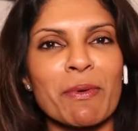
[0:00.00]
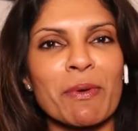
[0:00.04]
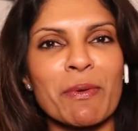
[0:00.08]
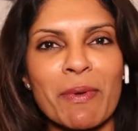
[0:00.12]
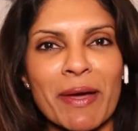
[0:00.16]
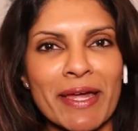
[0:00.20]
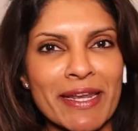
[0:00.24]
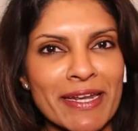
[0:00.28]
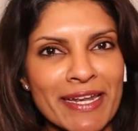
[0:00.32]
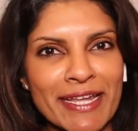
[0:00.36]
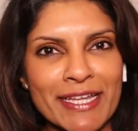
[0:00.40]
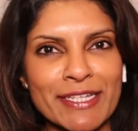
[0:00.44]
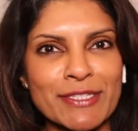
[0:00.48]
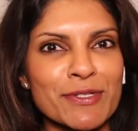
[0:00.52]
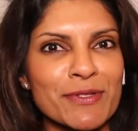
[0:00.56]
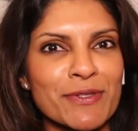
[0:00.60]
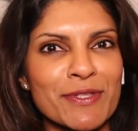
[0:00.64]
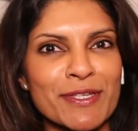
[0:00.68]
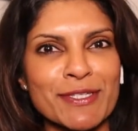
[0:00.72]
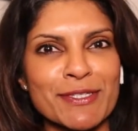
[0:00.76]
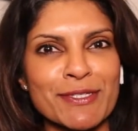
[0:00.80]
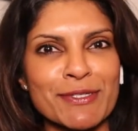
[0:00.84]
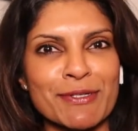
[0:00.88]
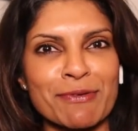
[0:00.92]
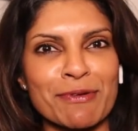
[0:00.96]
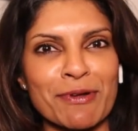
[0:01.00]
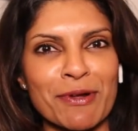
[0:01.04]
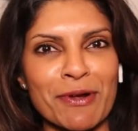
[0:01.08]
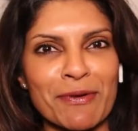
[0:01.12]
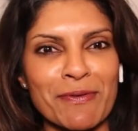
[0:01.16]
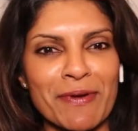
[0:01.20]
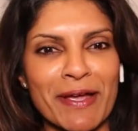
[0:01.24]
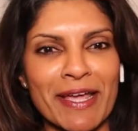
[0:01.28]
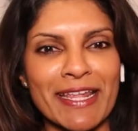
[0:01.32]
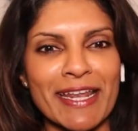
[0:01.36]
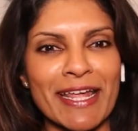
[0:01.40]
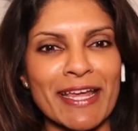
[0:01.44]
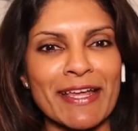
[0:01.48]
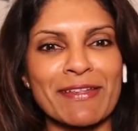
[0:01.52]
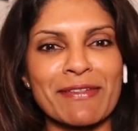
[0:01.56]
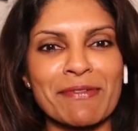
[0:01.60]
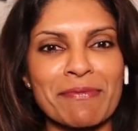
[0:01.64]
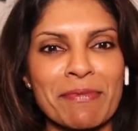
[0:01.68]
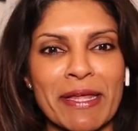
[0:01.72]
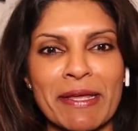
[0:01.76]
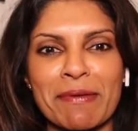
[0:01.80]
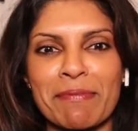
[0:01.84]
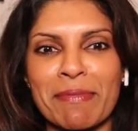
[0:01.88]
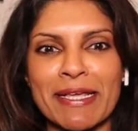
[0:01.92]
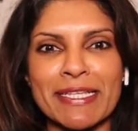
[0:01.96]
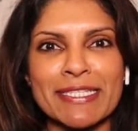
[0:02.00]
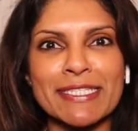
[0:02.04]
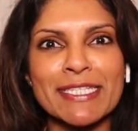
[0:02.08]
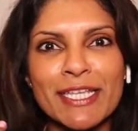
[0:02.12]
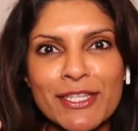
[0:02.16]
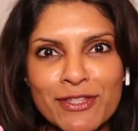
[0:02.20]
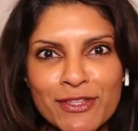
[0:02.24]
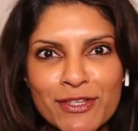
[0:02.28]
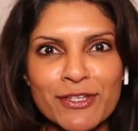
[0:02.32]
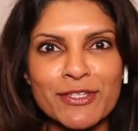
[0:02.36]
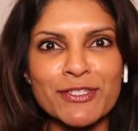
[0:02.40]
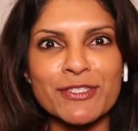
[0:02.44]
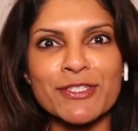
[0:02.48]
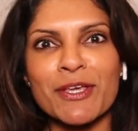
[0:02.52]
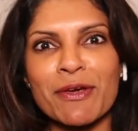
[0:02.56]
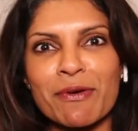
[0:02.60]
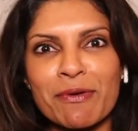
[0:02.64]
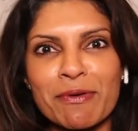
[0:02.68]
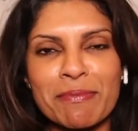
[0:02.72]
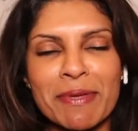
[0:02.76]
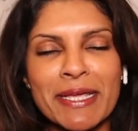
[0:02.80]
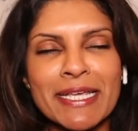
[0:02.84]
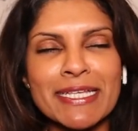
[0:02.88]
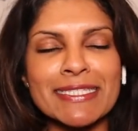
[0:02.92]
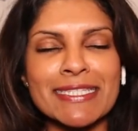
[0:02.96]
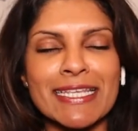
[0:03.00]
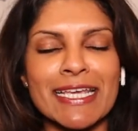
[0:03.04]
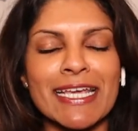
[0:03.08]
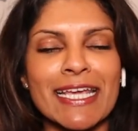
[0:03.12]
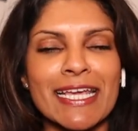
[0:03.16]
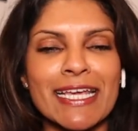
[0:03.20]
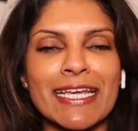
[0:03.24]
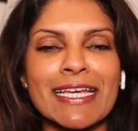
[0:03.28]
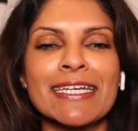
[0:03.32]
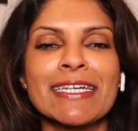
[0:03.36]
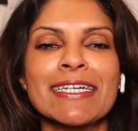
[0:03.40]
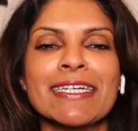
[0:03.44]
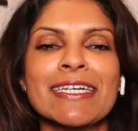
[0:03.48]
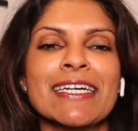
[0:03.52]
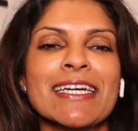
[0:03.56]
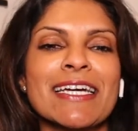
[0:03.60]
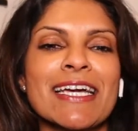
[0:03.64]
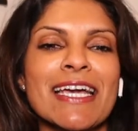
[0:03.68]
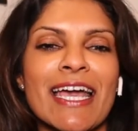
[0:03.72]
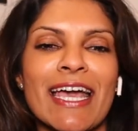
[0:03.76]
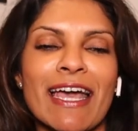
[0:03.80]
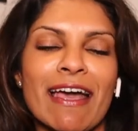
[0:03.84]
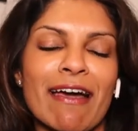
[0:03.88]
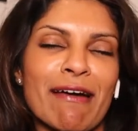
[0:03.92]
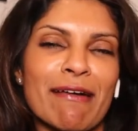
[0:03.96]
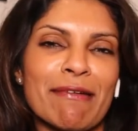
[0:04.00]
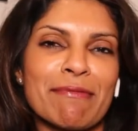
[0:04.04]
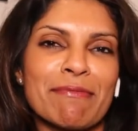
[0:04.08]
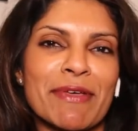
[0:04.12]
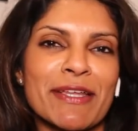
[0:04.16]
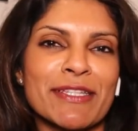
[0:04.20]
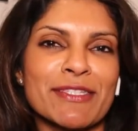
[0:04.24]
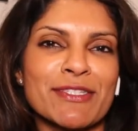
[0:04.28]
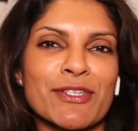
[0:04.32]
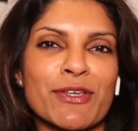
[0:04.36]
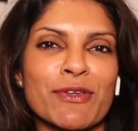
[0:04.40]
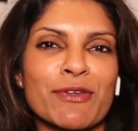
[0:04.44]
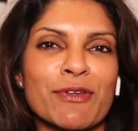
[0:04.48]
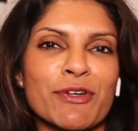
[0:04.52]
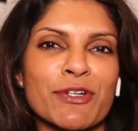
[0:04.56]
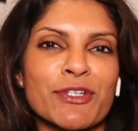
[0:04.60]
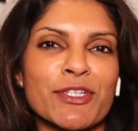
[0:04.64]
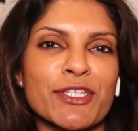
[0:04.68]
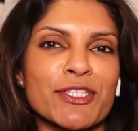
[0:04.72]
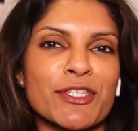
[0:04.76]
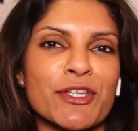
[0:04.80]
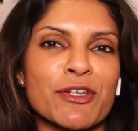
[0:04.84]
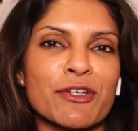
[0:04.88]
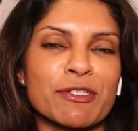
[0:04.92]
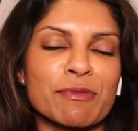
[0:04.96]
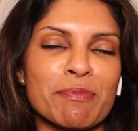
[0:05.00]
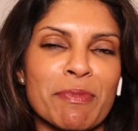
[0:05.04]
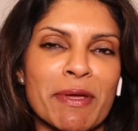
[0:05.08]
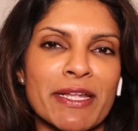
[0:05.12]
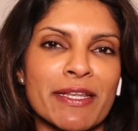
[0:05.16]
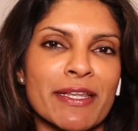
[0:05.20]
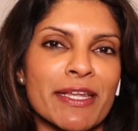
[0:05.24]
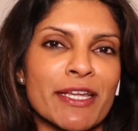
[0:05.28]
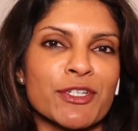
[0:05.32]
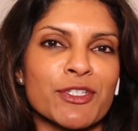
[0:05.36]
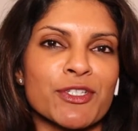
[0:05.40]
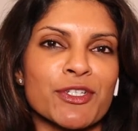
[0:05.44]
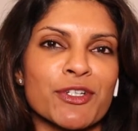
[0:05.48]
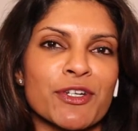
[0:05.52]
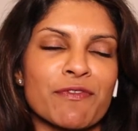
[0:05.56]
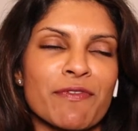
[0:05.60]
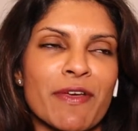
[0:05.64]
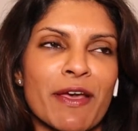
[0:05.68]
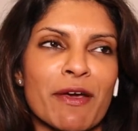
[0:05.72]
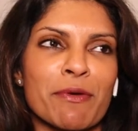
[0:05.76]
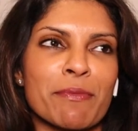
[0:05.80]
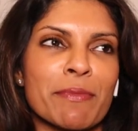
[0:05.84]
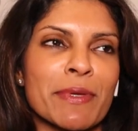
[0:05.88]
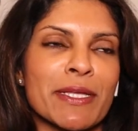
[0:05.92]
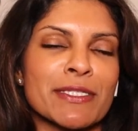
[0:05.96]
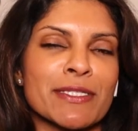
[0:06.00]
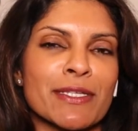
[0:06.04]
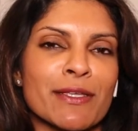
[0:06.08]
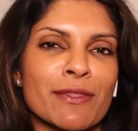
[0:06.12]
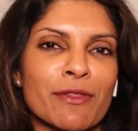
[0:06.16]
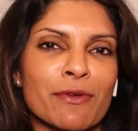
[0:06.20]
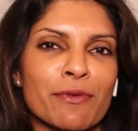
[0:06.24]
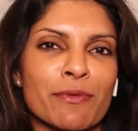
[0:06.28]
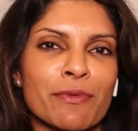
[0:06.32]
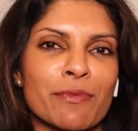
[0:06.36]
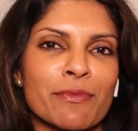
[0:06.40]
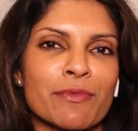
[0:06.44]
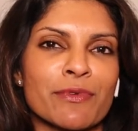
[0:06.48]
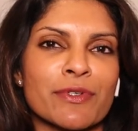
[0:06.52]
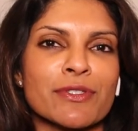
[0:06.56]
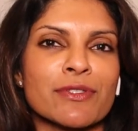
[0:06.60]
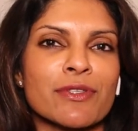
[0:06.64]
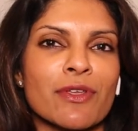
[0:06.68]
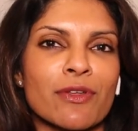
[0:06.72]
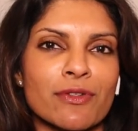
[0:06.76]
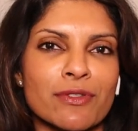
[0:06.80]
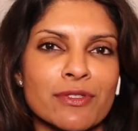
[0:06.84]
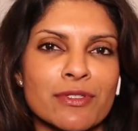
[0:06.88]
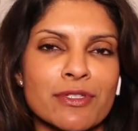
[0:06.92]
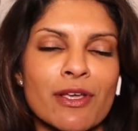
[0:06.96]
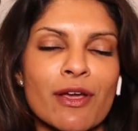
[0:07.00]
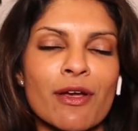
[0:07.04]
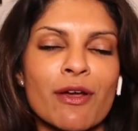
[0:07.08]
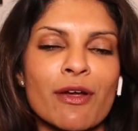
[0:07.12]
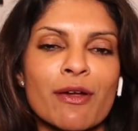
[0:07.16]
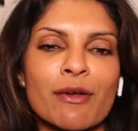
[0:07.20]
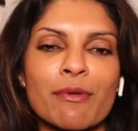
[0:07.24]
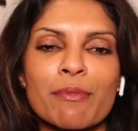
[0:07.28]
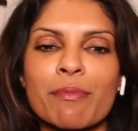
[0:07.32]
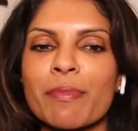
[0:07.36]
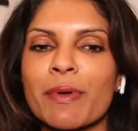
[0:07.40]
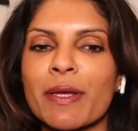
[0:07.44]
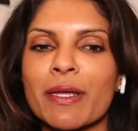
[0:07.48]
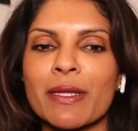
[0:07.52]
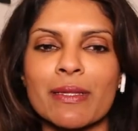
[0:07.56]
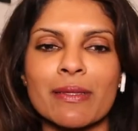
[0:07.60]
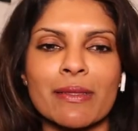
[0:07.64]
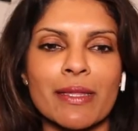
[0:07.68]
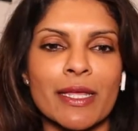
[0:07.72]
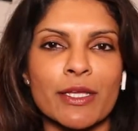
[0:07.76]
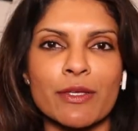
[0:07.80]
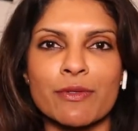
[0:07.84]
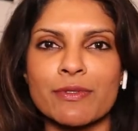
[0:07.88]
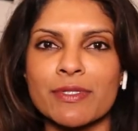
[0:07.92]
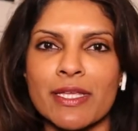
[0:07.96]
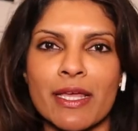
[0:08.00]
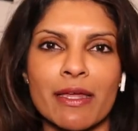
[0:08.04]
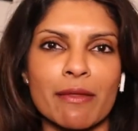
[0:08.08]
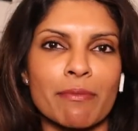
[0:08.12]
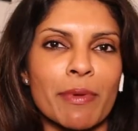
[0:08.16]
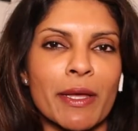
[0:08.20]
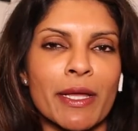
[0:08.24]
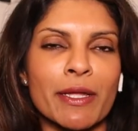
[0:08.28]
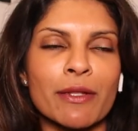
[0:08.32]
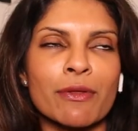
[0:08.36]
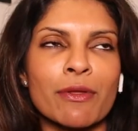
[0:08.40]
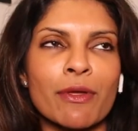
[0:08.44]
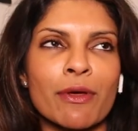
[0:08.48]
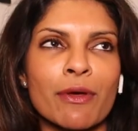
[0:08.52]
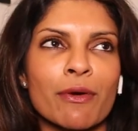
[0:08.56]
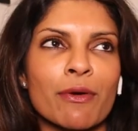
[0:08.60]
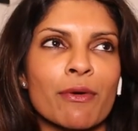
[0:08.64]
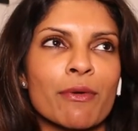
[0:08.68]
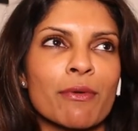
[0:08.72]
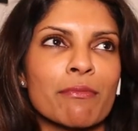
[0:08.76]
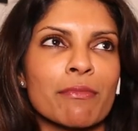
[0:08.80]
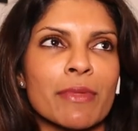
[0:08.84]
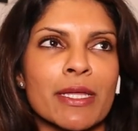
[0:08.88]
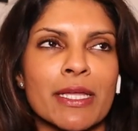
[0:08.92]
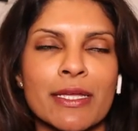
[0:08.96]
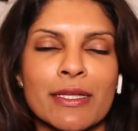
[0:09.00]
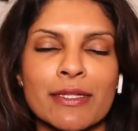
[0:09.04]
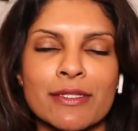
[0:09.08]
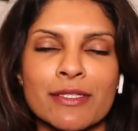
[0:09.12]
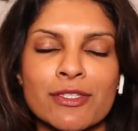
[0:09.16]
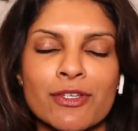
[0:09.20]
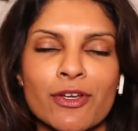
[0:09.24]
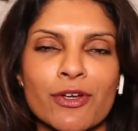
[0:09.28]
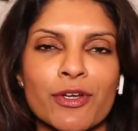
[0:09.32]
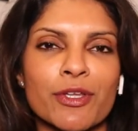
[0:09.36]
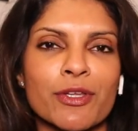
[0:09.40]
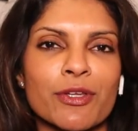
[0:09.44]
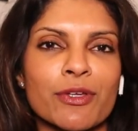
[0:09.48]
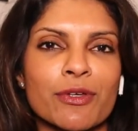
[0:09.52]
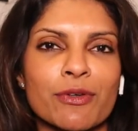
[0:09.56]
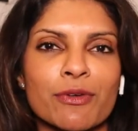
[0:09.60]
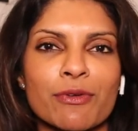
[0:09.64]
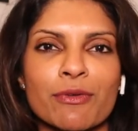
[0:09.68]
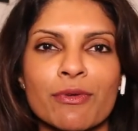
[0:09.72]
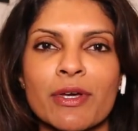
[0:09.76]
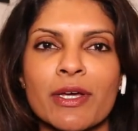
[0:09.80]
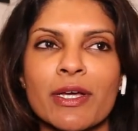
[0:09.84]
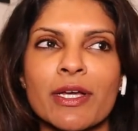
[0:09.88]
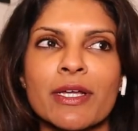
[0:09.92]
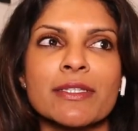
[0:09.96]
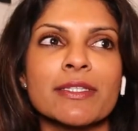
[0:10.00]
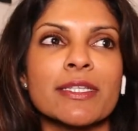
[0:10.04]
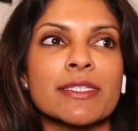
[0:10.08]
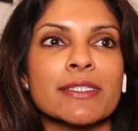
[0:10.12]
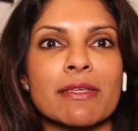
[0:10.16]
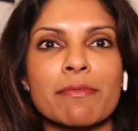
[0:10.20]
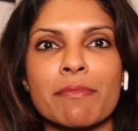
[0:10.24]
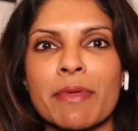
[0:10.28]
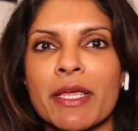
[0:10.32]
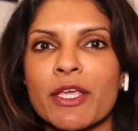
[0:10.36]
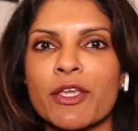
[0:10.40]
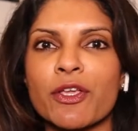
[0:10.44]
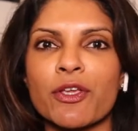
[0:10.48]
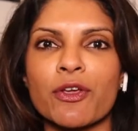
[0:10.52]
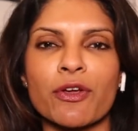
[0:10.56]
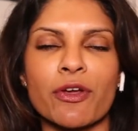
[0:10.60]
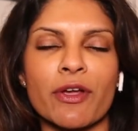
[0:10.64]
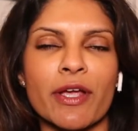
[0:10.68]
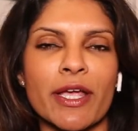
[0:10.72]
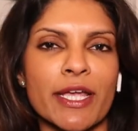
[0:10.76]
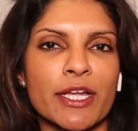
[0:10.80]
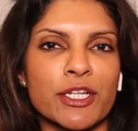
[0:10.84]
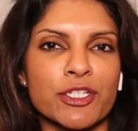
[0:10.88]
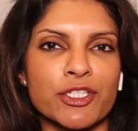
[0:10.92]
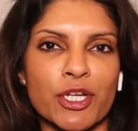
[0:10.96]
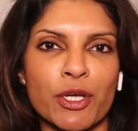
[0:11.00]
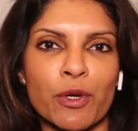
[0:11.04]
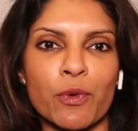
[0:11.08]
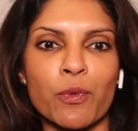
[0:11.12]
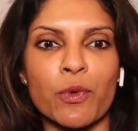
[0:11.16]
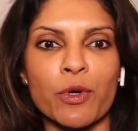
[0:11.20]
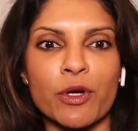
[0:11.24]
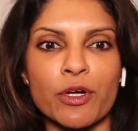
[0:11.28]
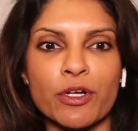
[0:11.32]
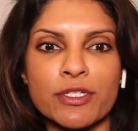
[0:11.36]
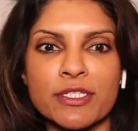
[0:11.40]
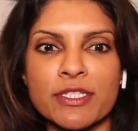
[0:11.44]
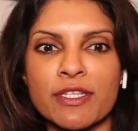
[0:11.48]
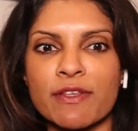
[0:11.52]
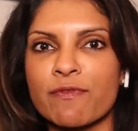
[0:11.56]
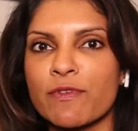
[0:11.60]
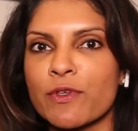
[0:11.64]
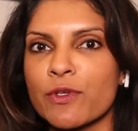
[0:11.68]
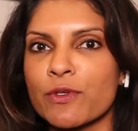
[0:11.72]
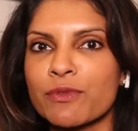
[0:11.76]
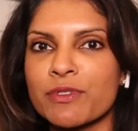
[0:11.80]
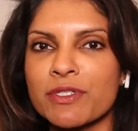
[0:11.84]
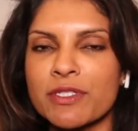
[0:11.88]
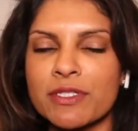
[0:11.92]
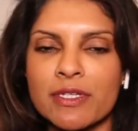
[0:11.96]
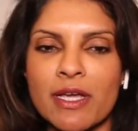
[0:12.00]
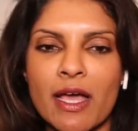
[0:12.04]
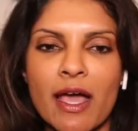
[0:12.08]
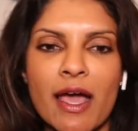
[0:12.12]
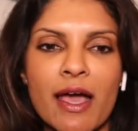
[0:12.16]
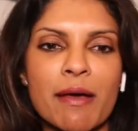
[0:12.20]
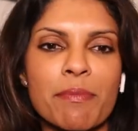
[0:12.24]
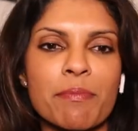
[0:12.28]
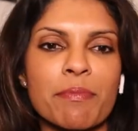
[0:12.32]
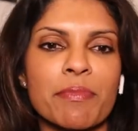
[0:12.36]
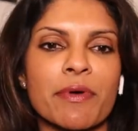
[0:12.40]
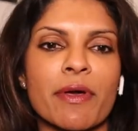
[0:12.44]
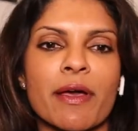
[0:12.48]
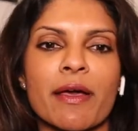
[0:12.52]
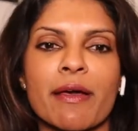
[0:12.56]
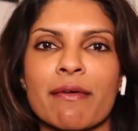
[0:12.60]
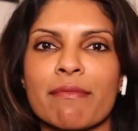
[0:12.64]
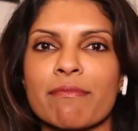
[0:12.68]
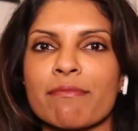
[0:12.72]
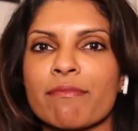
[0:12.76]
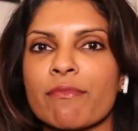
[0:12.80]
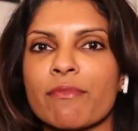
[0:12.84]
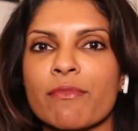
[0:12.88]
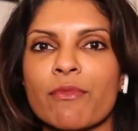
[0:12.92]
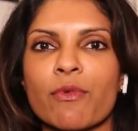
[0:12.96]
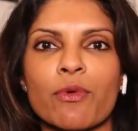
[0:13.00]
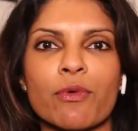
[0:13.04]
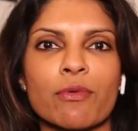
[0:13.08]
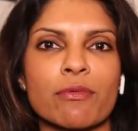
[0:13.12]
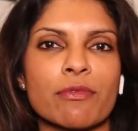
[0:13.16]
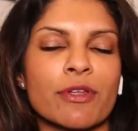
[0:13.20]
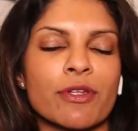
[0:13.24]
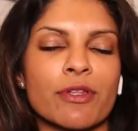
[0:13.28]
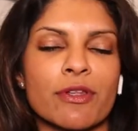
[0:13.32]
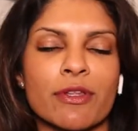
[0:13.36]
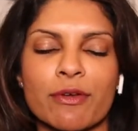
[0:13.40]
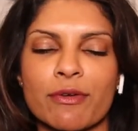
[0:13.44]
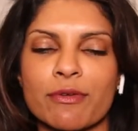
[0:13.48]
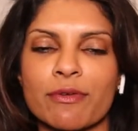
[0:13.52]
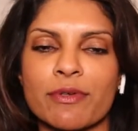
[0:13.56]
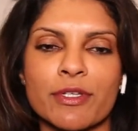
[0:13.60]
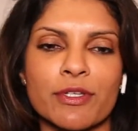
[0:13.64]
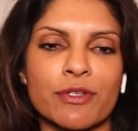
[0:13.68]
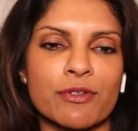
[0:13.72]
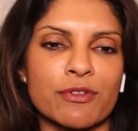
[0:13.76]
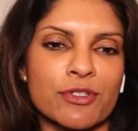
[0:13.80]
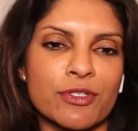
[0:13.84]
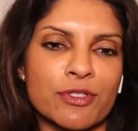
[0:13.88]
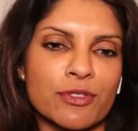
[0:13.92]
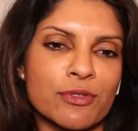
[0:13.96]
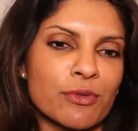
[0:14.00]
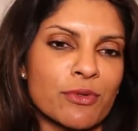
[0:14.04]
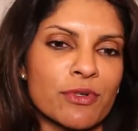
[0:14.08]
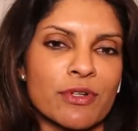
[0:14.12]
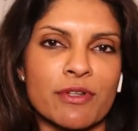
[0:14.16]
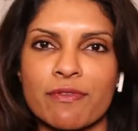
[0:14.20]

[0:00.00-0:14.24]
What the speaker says: well, why didn't I do this sooner, right? Like my skin looks so amazing. And so you're just hooked by nature of how amazing the results are. But like you said, by no means does it make your aging worse if you stop? You just sort